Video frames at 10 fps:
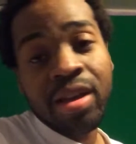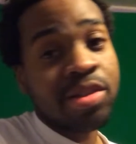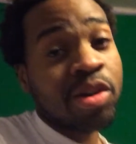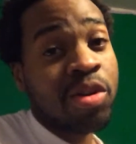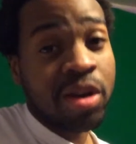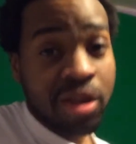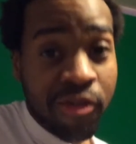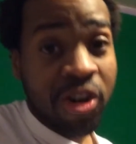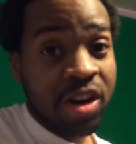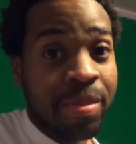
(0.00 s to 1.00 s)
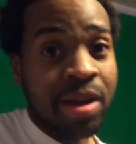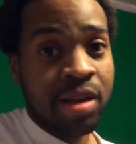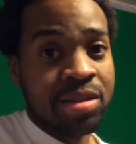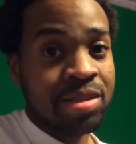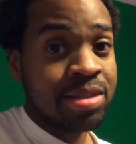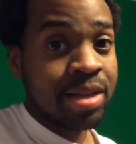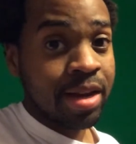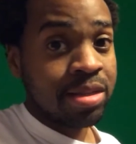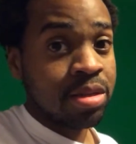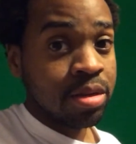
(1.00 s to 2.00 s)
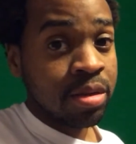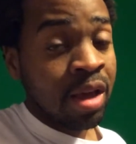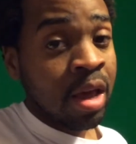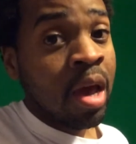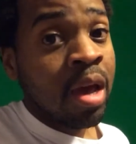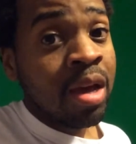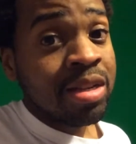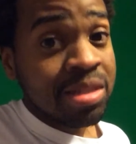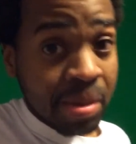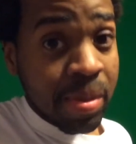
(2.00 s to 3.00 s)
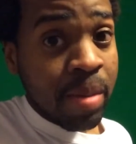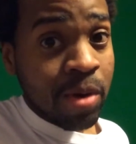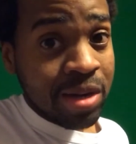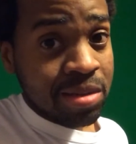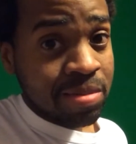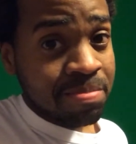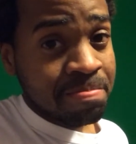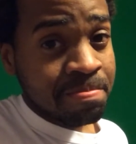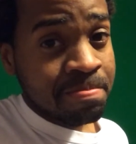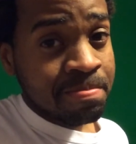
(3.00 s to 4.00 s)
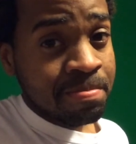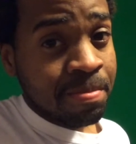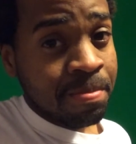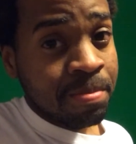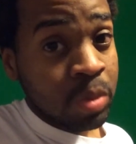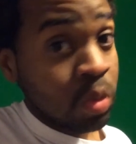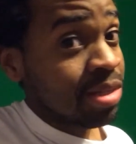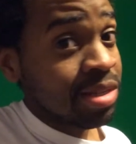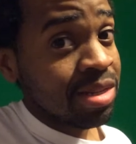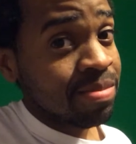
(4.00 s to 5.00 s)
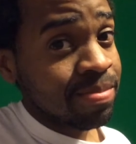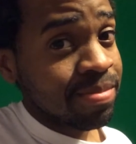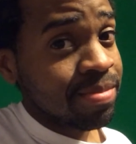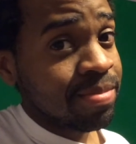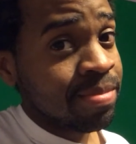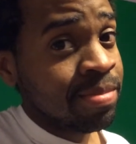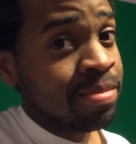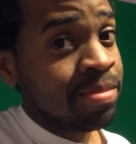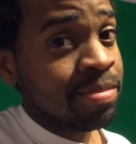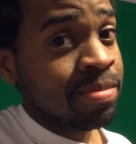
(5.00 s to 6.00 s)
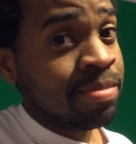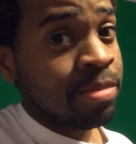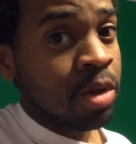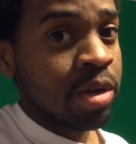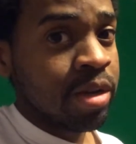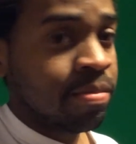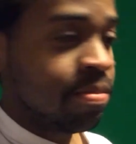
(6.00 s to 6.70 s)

so a good friend of mine decided to send me a present. You want to see it? Okay.